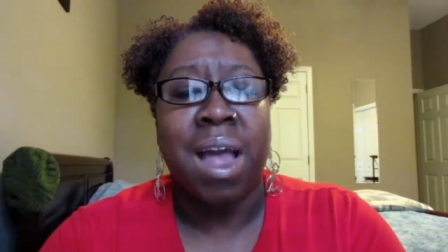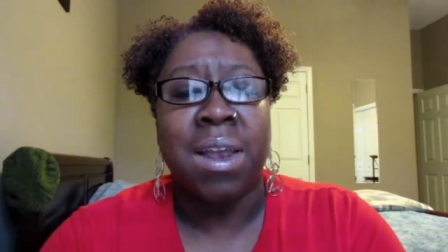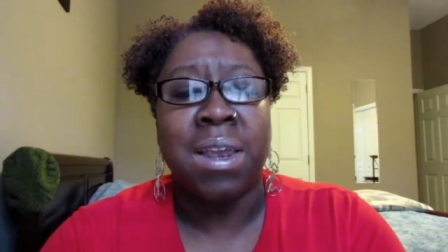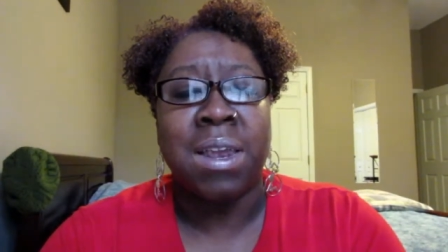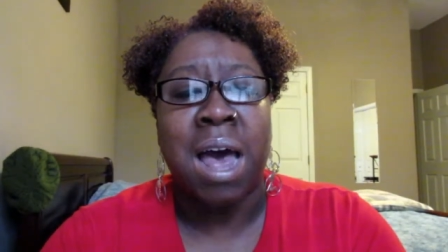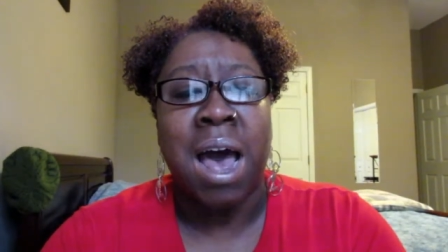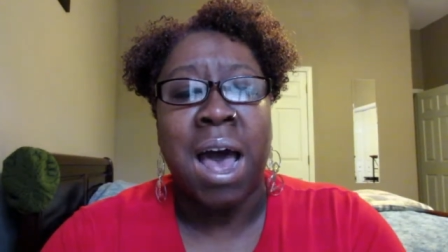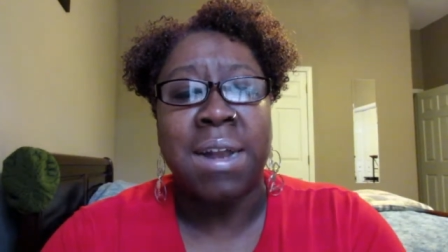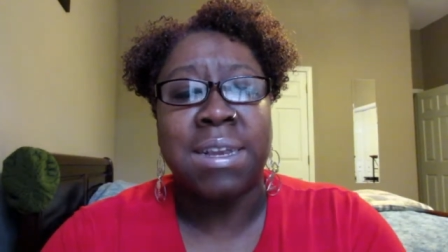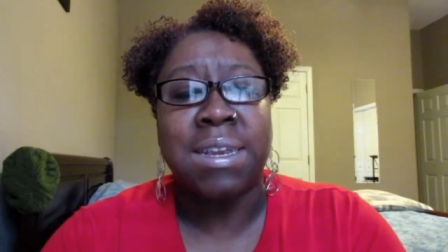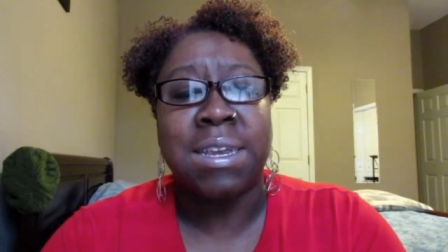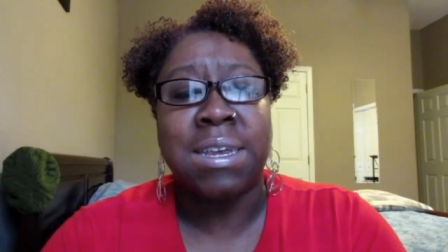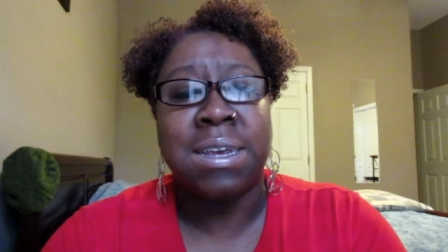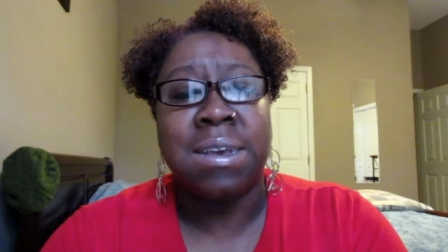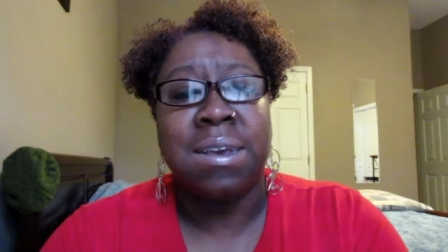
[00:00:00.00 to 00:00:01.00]
a
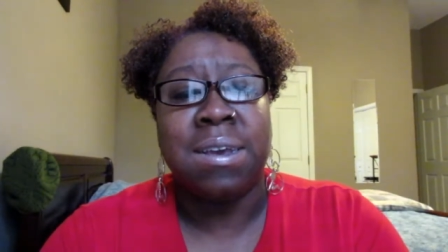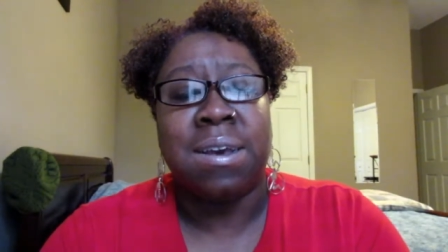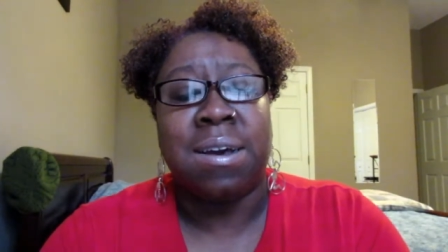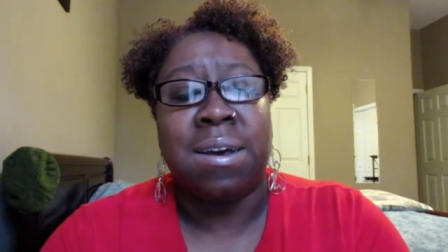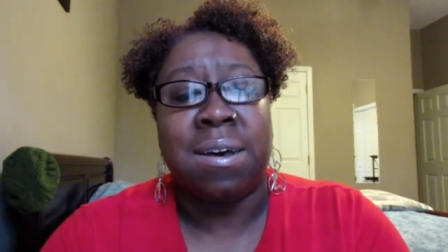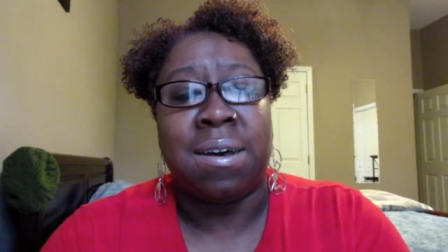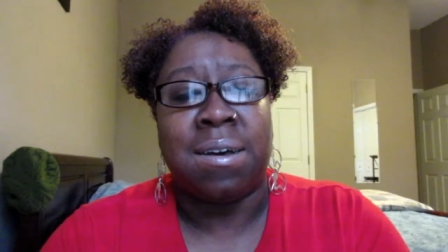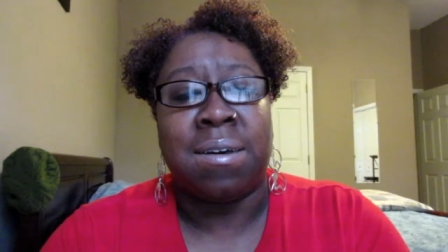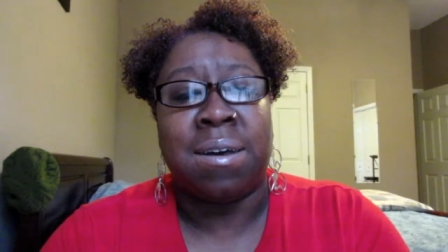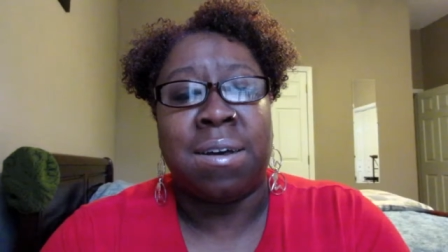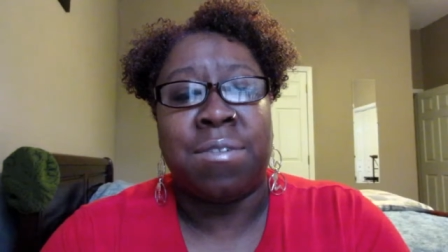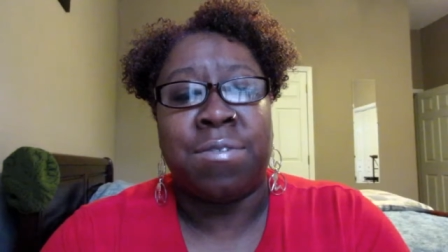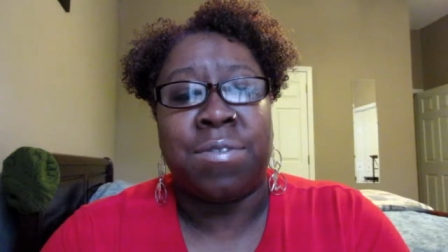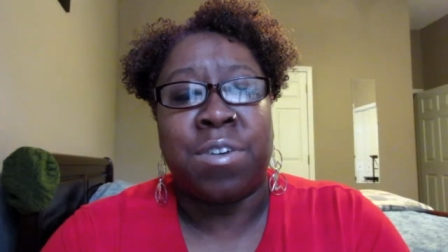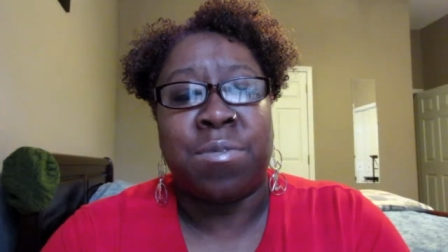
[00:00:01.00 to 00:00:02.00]
lot uh,
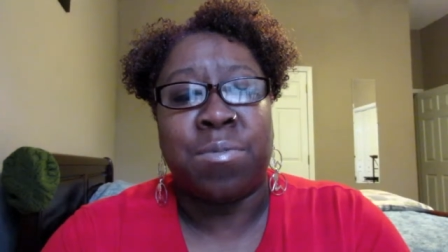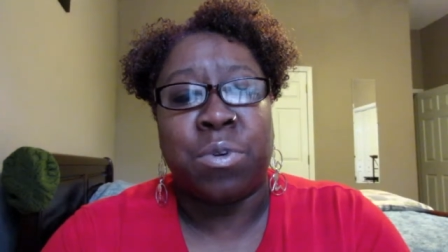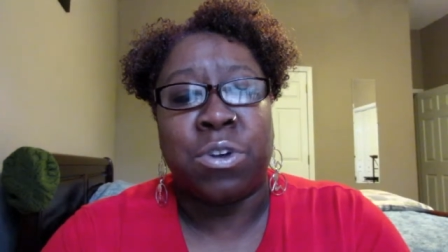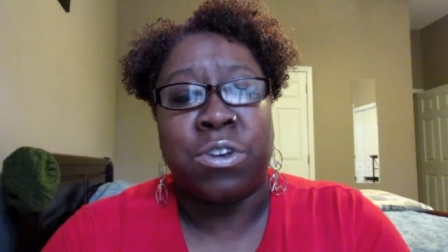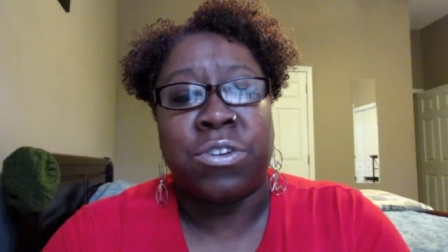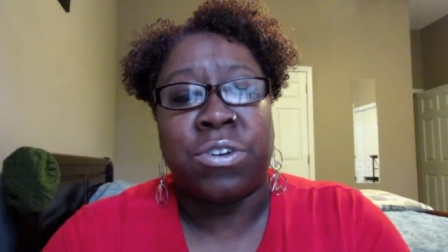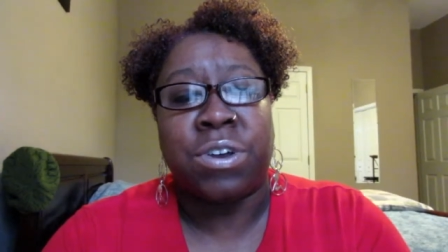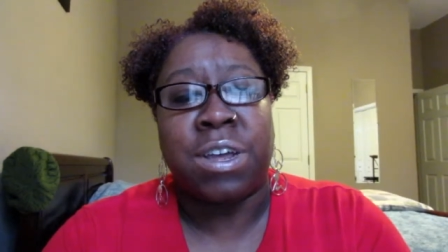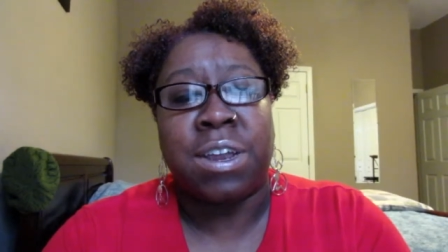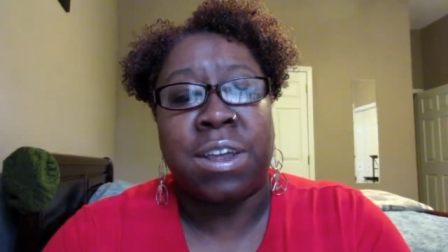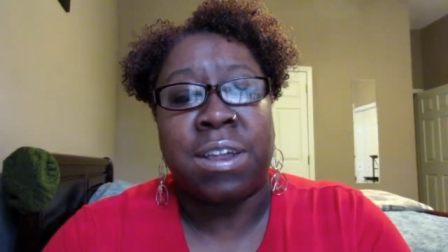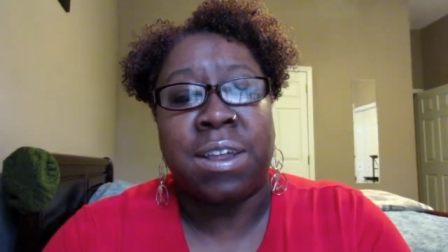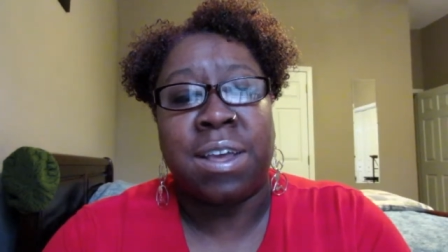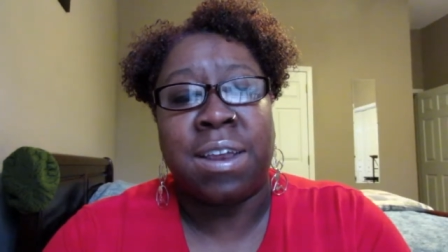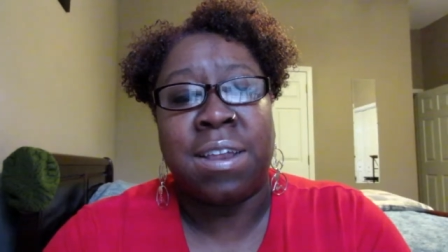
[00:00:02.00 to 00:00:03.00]
of, of moisture in
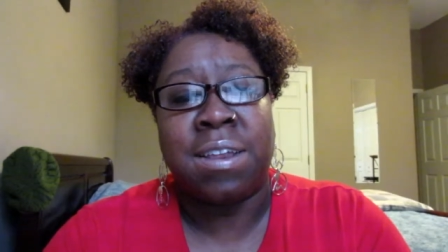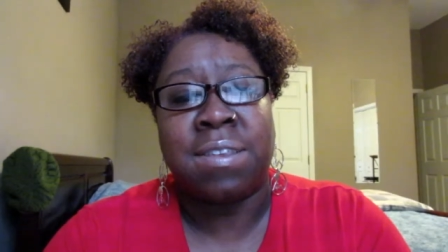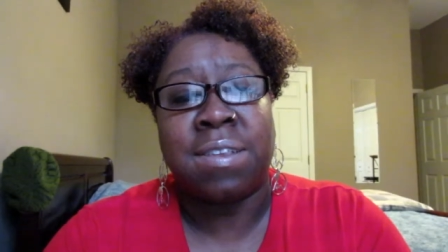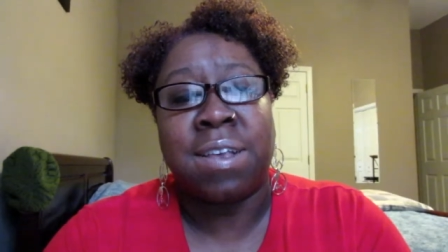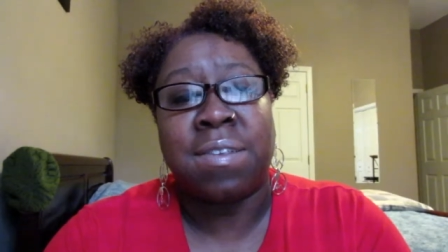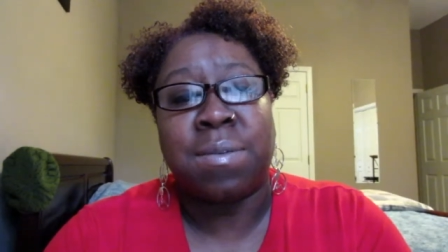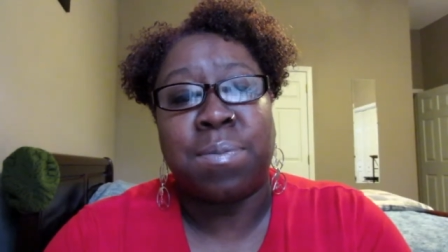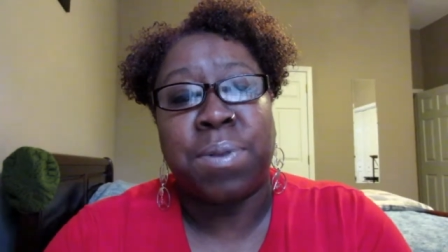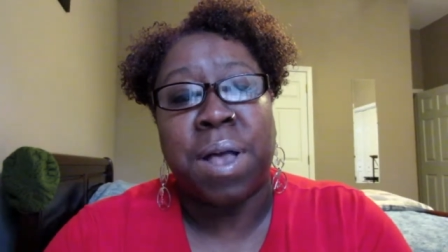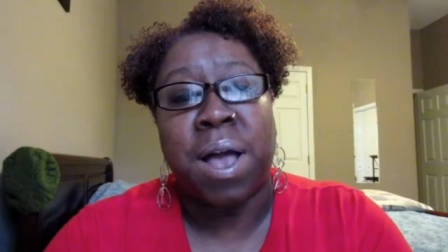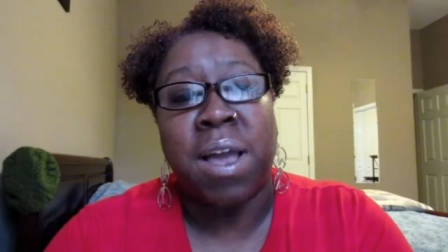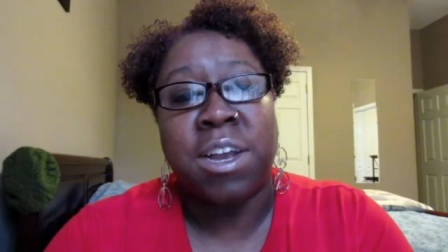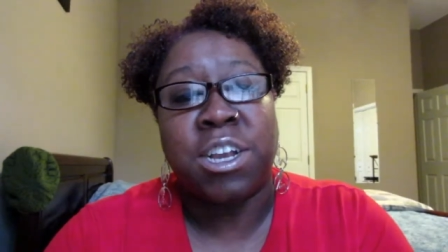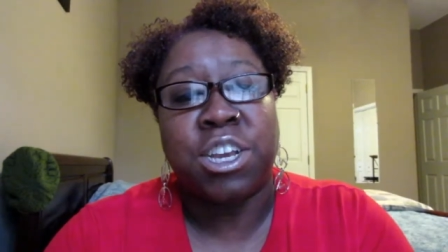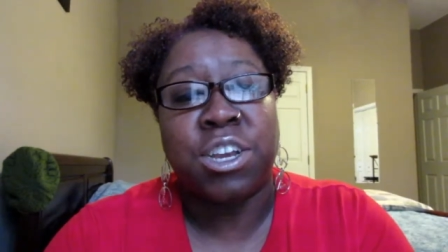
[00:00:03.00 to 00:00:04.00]
it. And it says
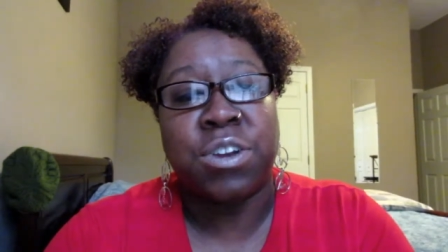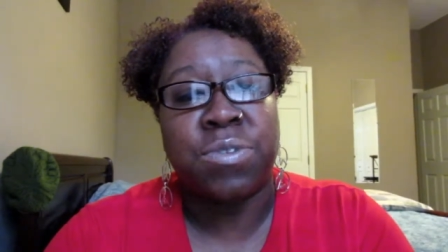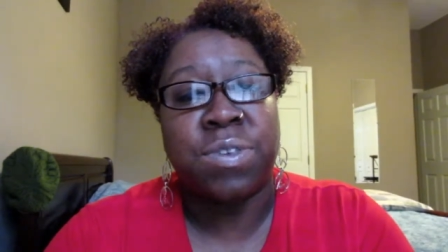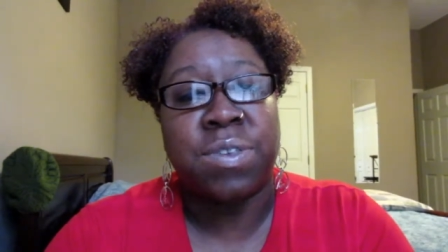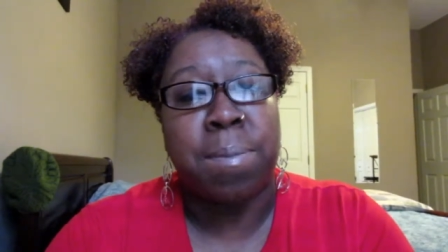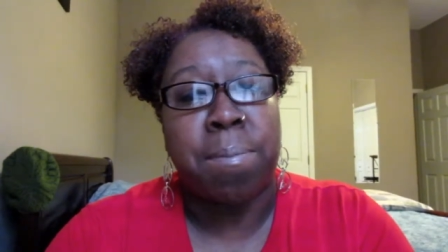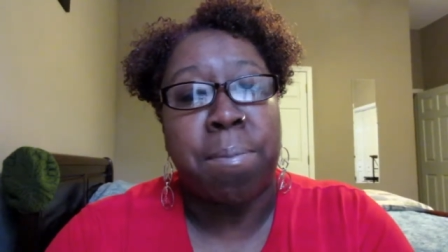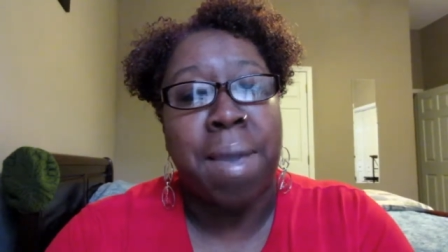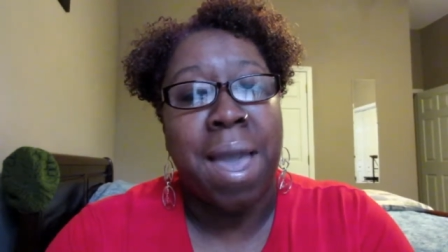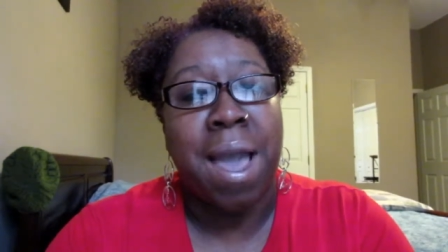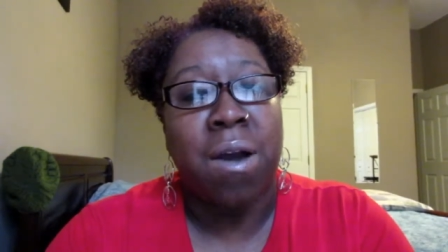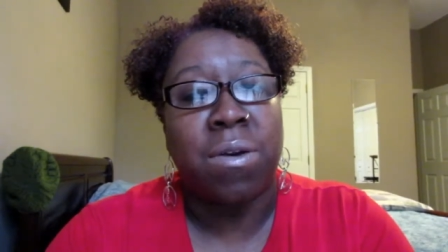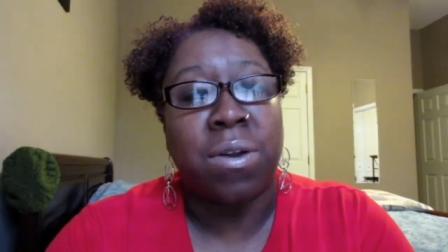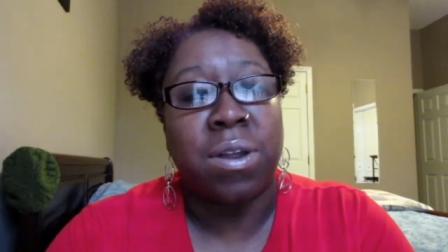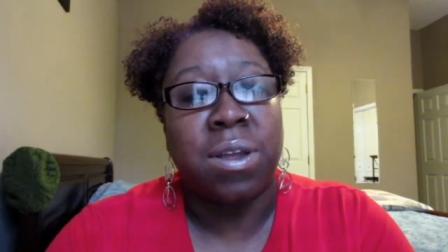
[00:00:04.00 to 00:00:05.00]
apply a generous
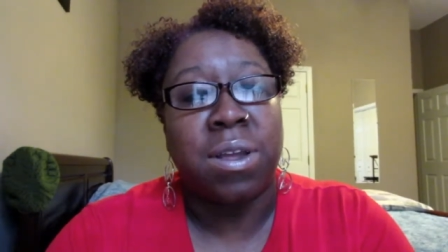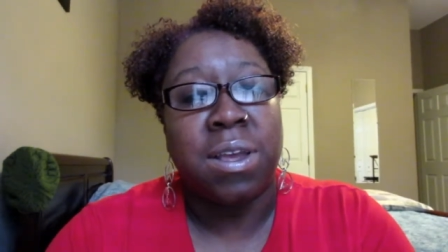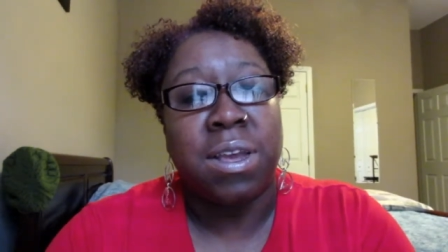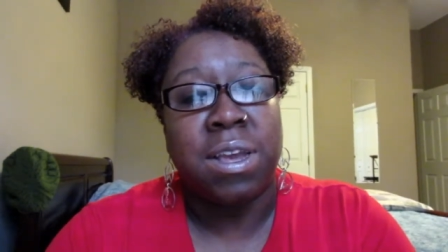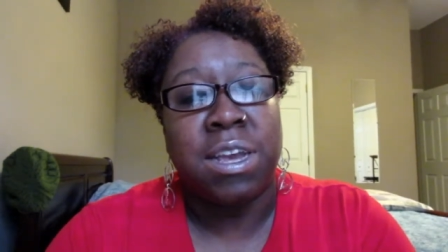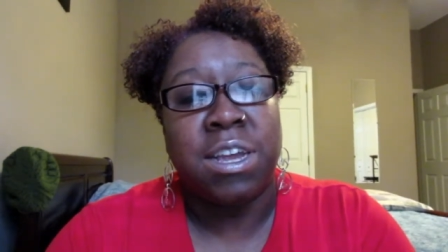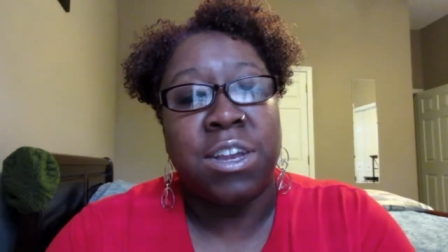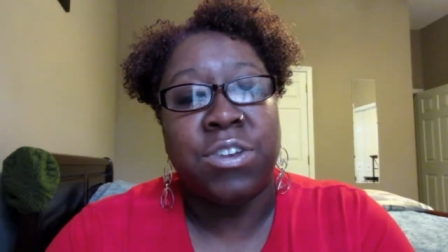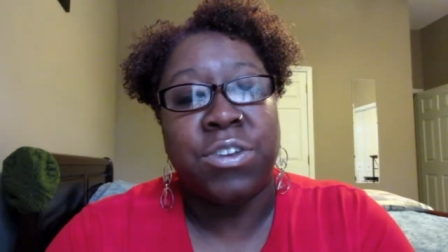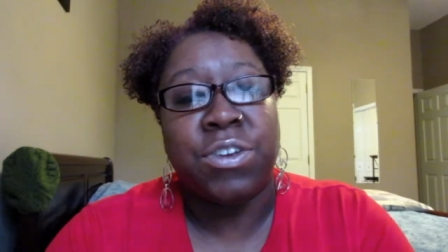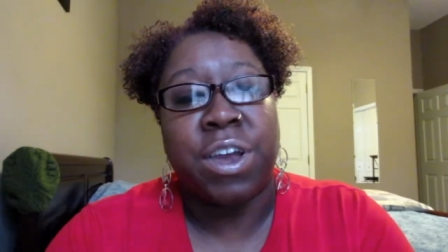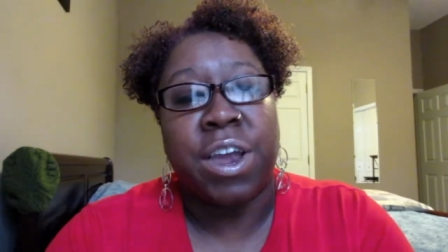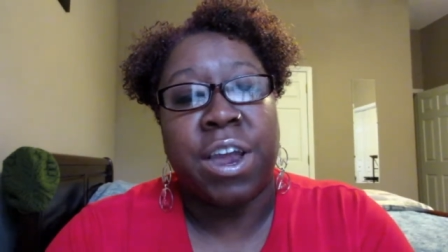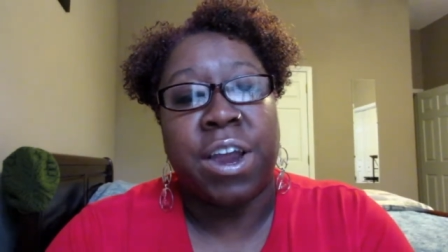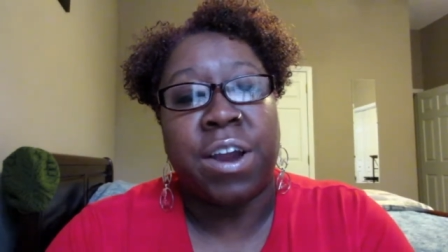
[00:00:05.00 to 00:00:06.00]
amount into
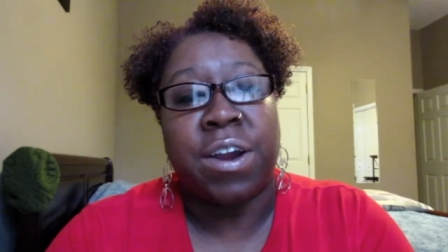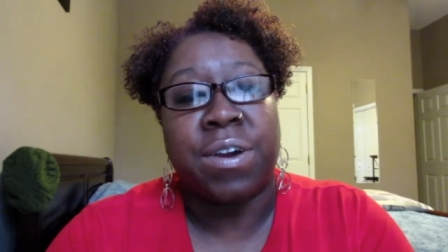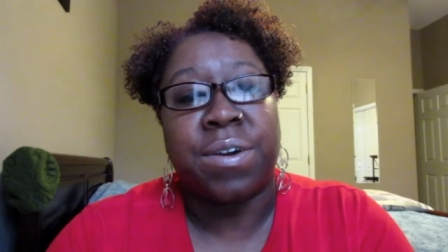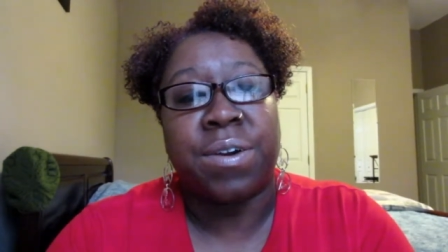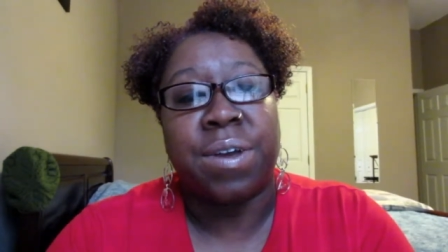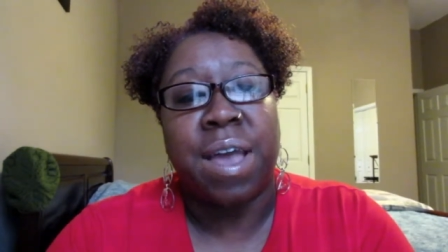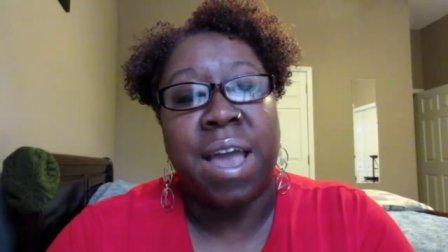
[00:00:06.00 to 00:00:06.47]
your hair